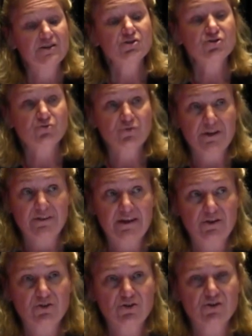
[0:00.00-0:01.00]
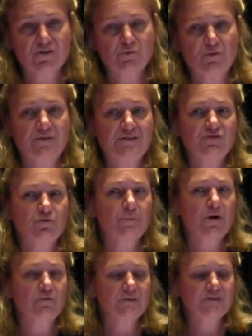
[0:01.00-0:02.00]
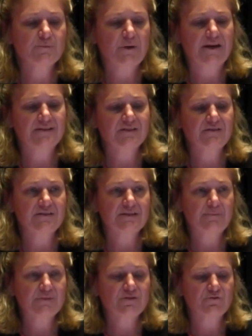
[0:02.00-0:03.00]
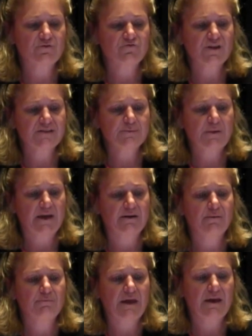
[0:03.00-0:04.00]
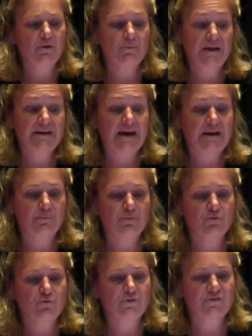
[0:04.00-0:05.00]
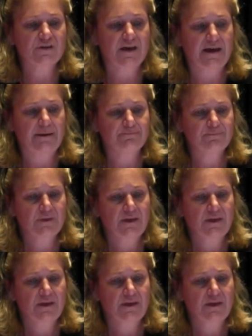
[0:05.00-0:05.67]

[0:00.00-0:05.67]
injury that occurs with these troponin spikes and these episodes of chest pain may or may not improve with time.